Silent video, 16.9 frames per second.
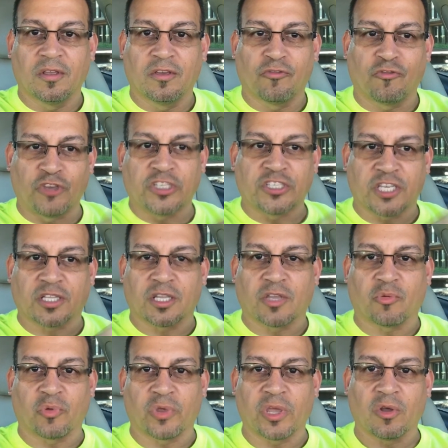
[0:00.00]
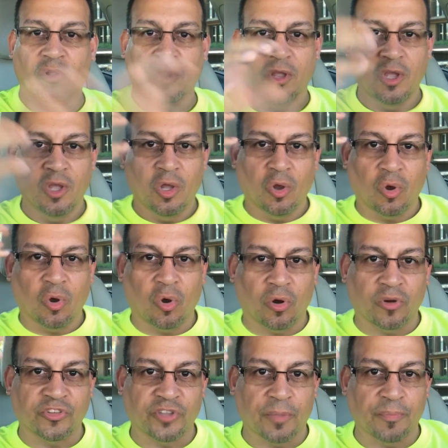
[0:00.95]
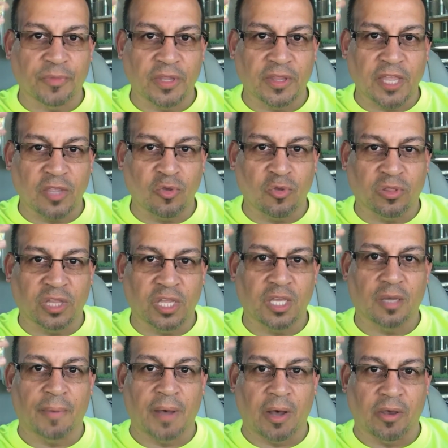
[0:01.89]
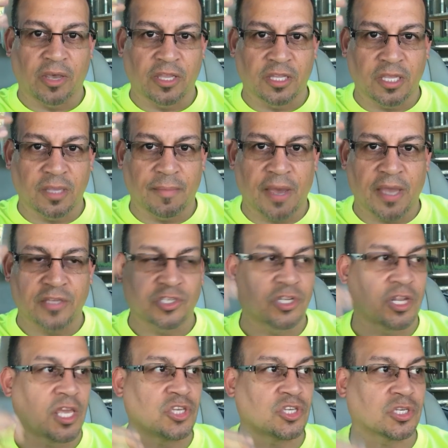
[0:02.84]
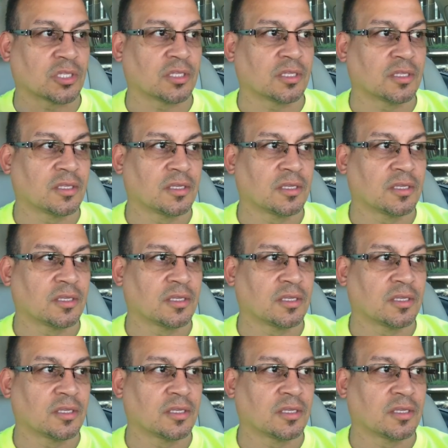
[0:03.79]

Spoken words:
physically real, or something that you think about in the imagination.